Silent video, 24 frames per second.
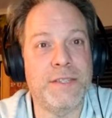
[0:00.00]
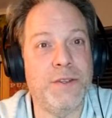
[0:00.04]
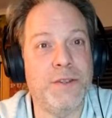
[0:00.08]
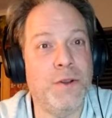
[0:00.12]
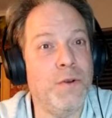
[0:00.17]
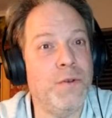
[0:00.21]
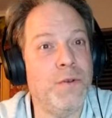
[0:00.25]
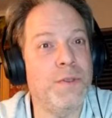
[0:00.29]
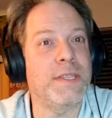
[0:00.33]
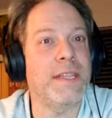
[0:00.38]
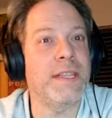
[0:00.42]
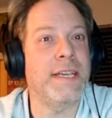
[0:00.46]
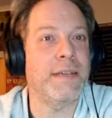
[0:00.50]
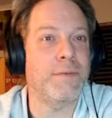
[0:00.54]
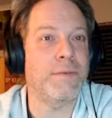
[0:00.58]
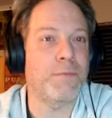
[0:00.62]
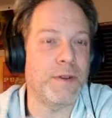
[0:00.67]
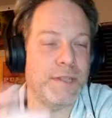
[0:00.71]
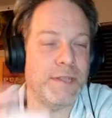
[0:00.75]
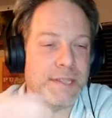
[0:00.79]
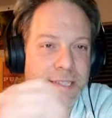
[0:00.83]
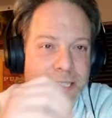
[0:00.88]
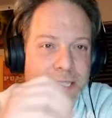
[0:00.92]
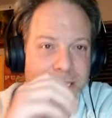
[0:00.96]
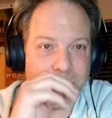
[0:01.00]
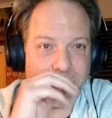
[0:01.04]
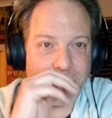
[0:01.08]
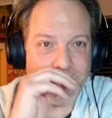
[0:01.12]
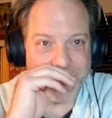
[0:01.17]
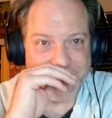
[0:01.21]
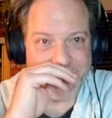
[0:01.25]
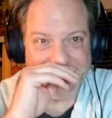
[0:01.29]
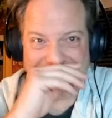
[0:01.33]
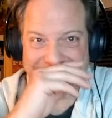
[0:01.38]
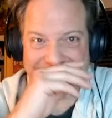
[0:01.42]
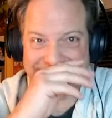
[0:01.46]
knows like where the secret
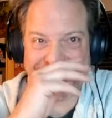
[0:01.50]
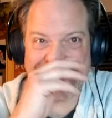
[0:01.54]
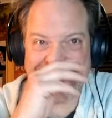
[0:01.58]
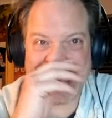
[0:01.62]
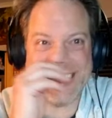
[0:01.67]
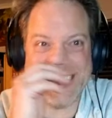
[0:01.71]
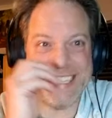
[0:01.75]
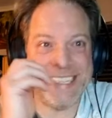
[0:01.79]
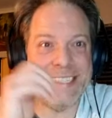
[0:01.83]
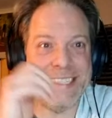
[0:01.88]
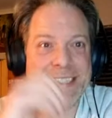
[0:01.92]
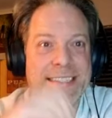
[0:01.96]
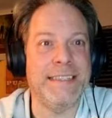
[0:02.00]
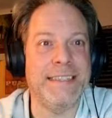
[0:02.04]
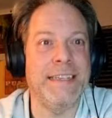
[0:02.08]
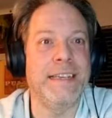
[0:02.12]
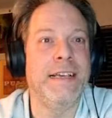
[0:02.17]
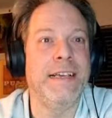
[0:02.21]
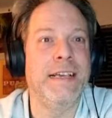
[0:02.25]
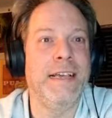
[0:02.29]
base is